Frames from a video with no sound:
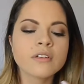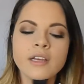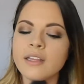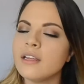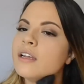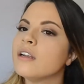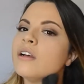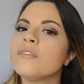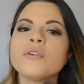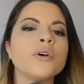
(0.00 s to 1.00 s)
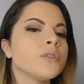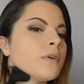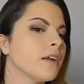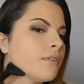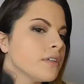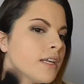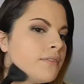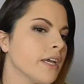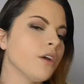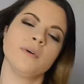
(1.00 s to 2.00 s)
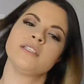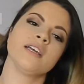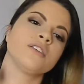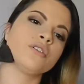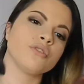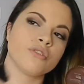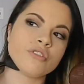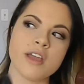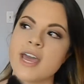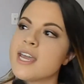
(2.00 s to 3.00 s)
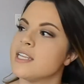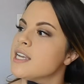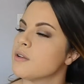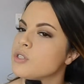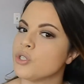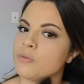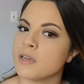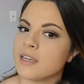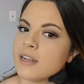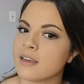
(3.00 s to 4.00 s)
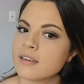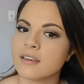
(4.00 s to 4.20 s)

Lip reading: And then, of course, whatever's left, I always like to drag it down to my neck.